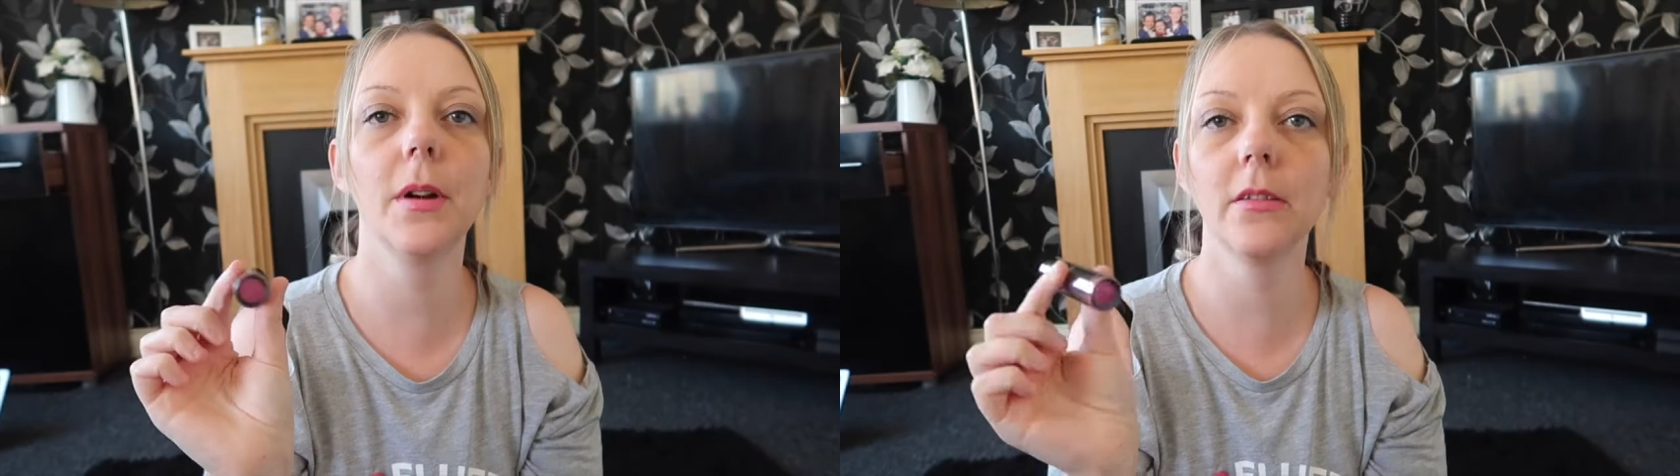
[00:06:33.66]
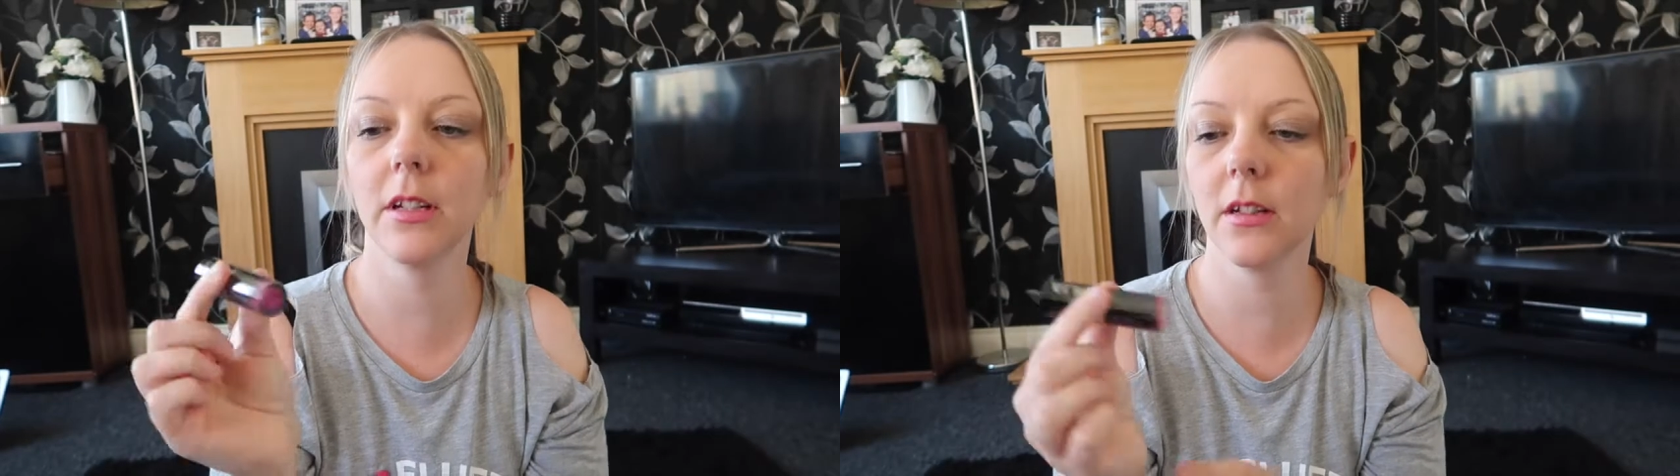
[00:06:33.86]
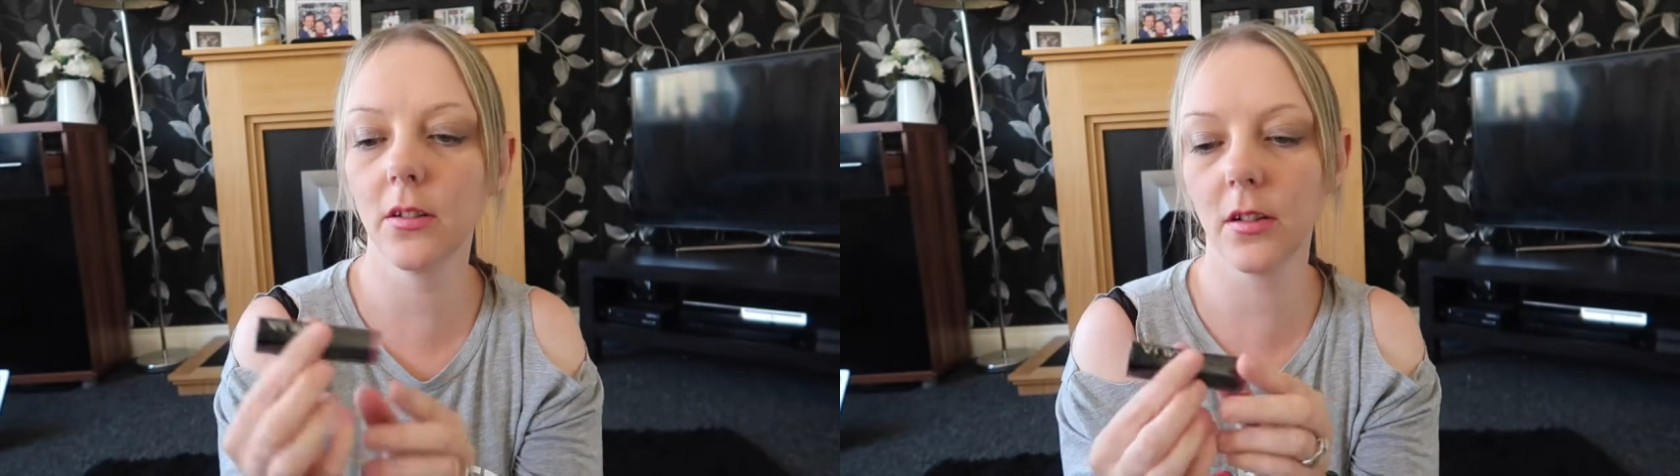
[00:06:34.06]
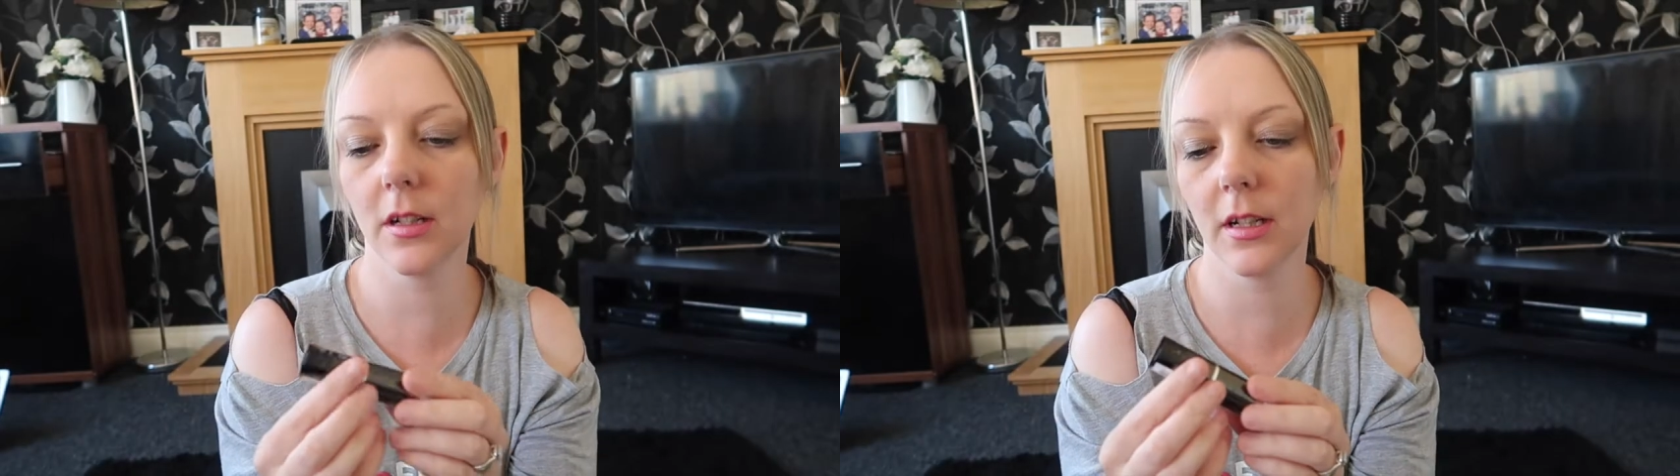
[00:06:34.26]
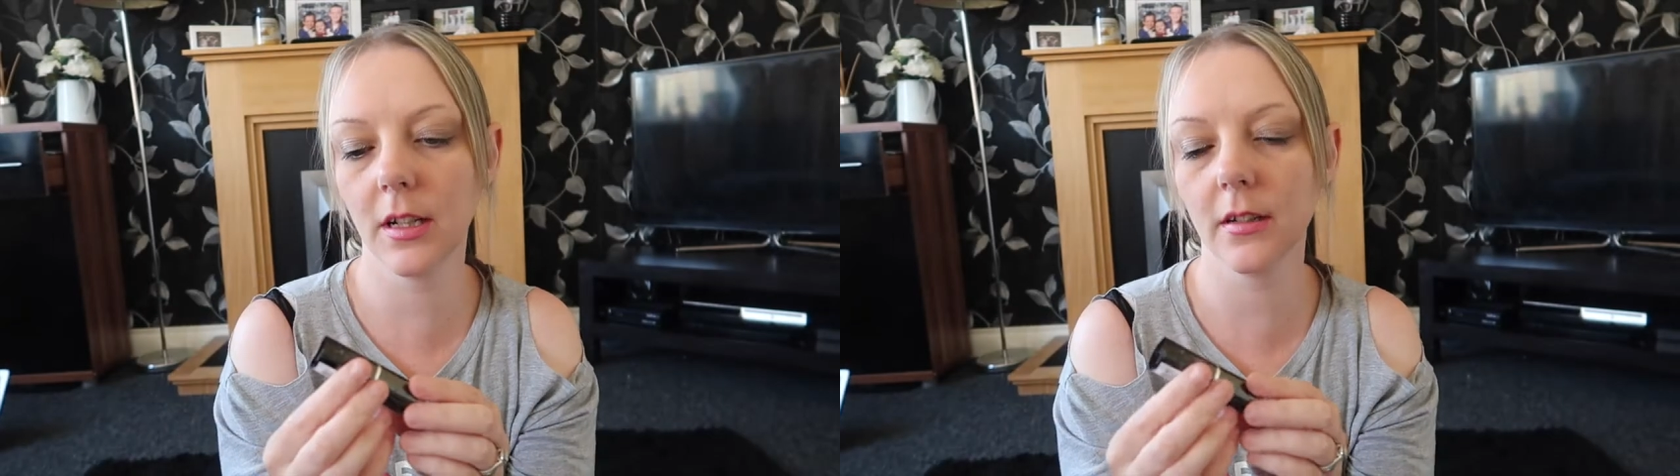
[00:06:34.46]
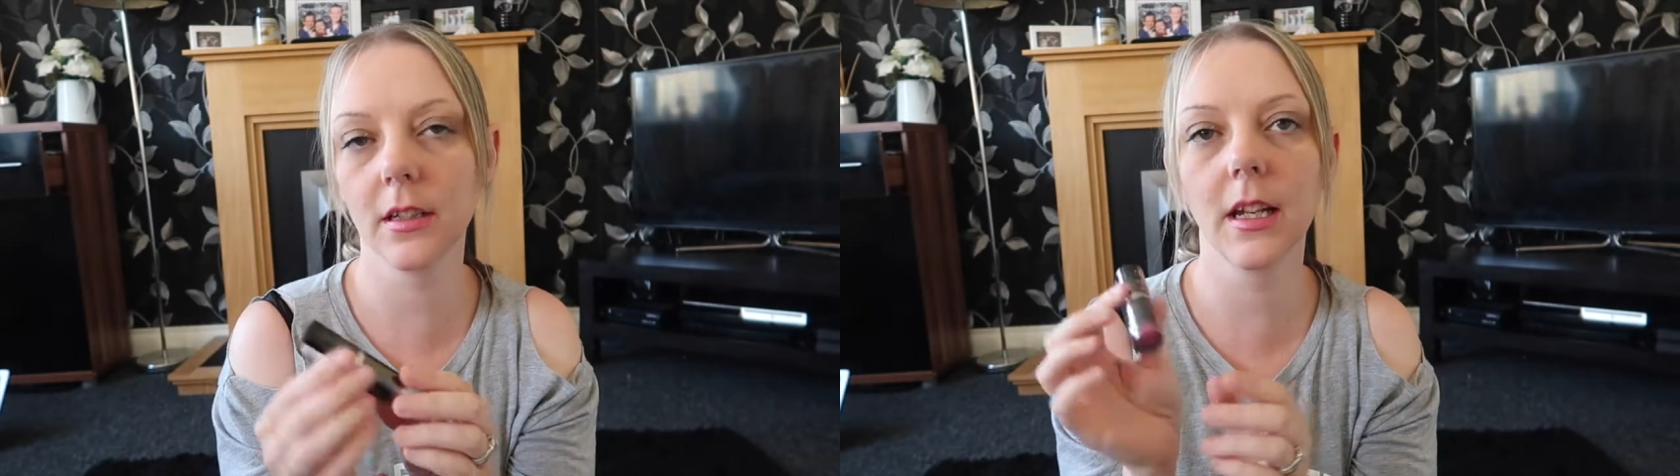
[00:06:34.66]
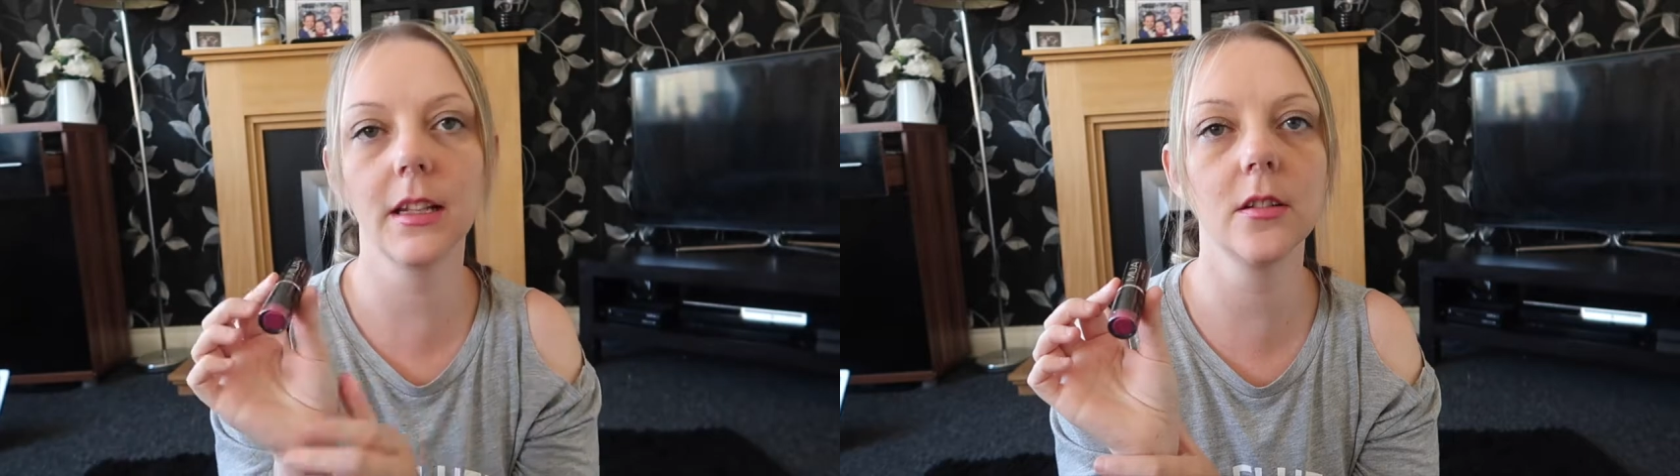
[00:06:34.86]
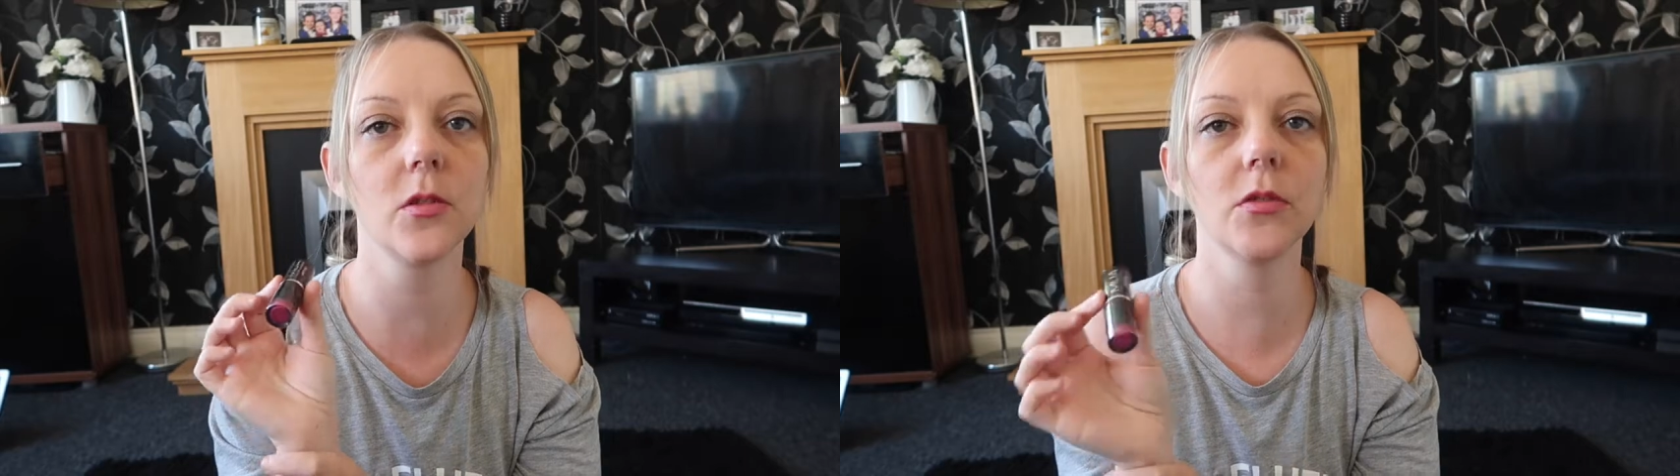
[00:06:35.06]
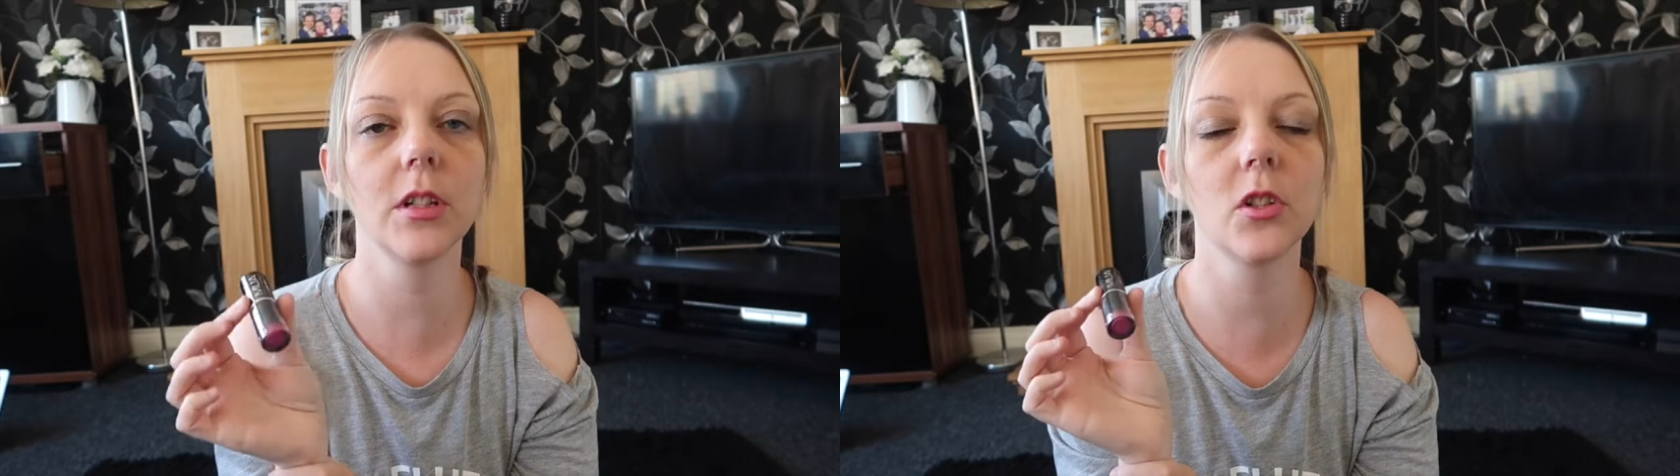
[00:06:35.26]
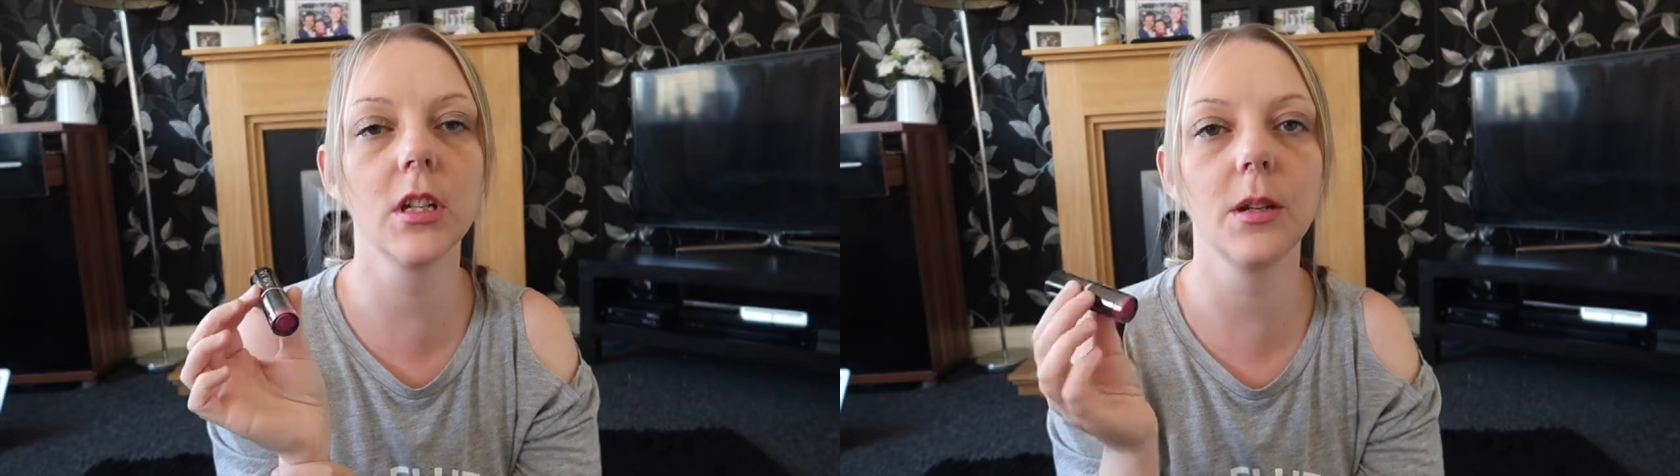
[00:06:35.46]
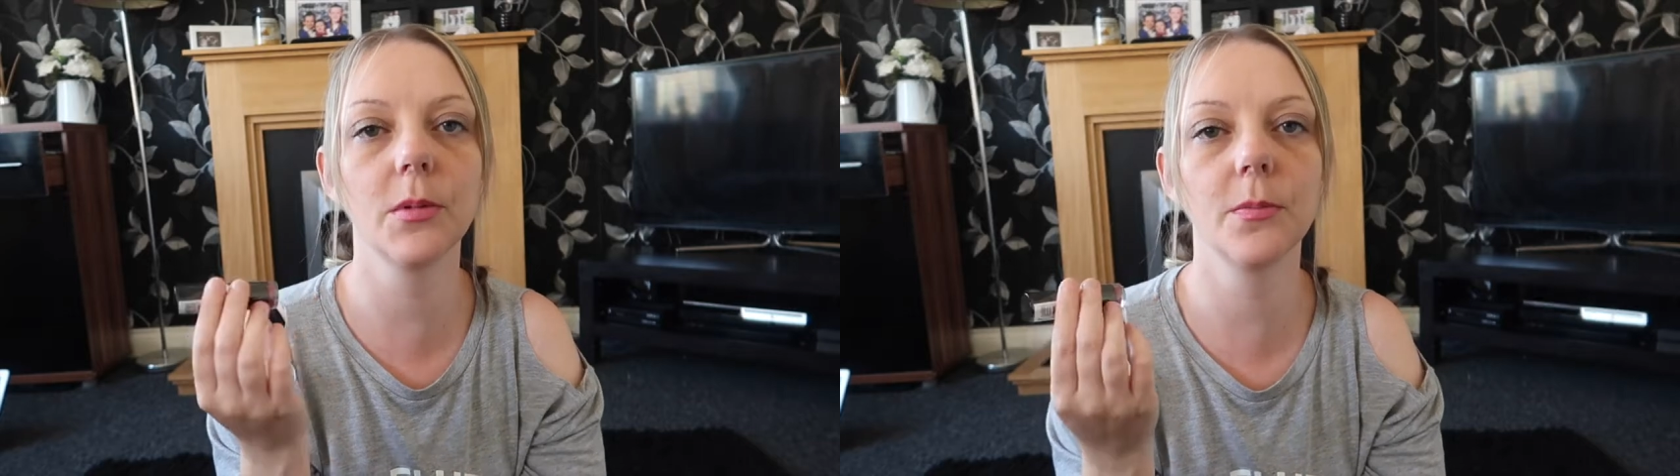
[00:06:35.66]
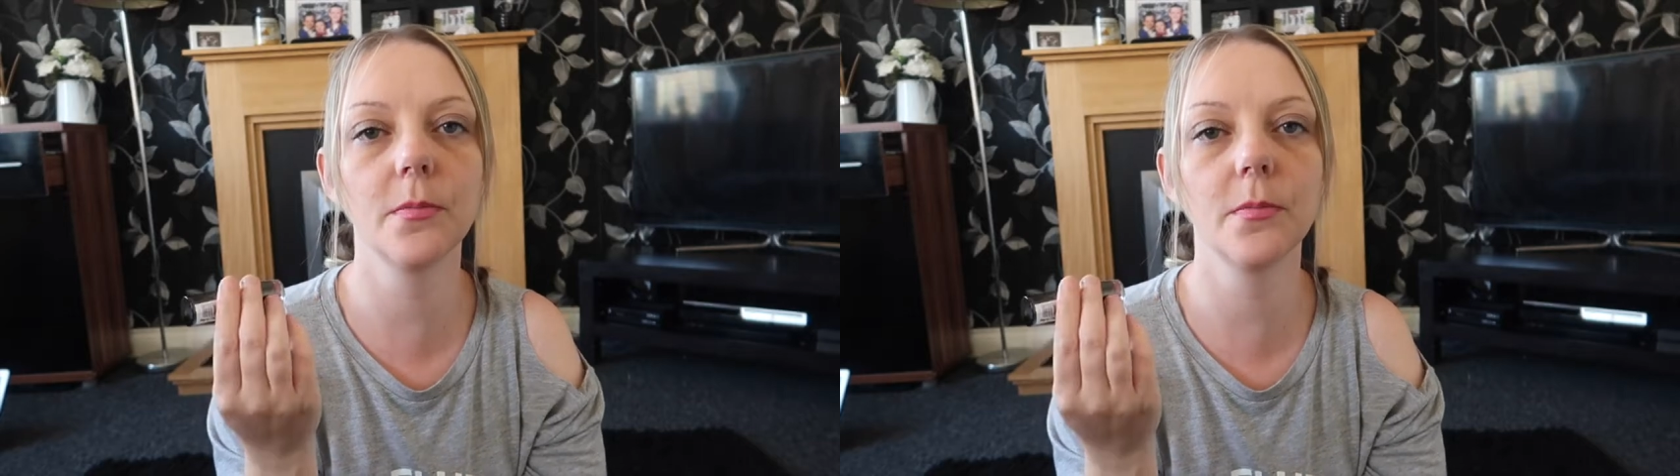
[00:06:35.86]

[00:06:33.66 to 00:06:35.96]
a berry colour and again this was really cheap,